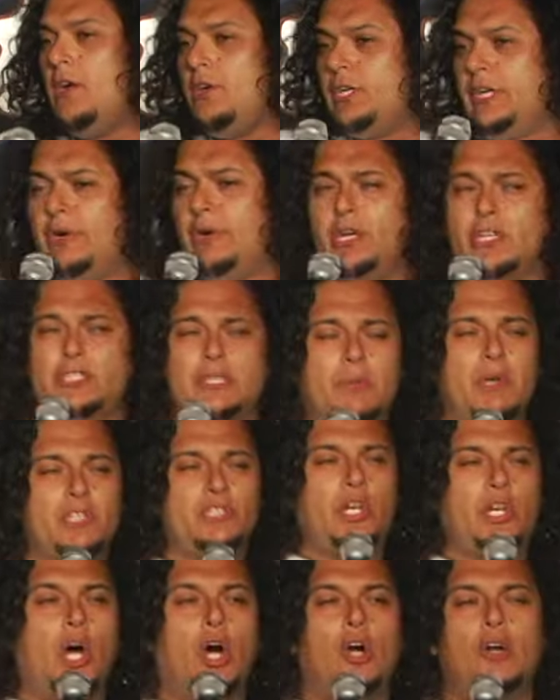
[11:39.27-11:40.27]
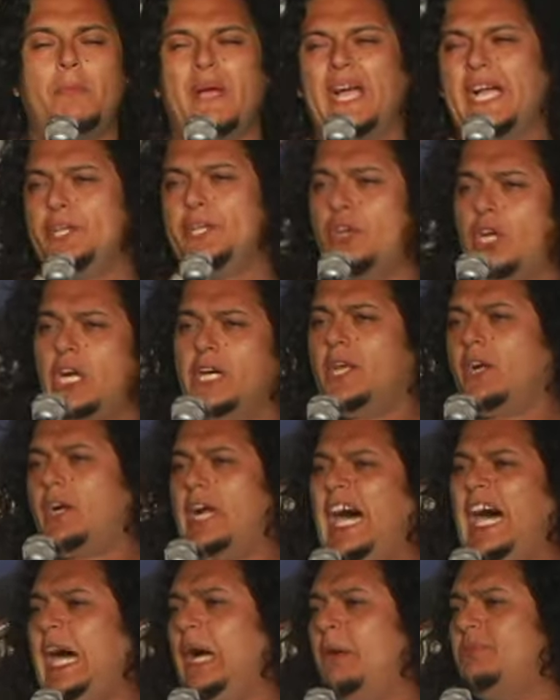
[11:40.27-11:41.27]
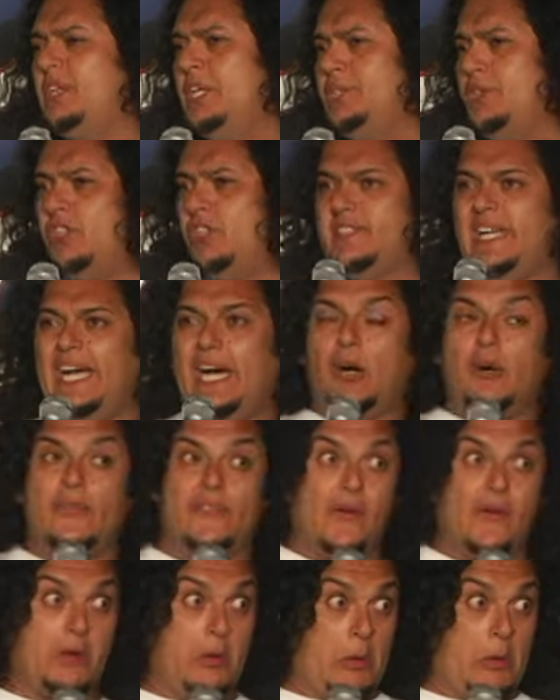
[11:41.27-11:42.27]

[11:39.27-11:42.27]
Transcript: you ever done so much coke, man, you call the cops on yourself?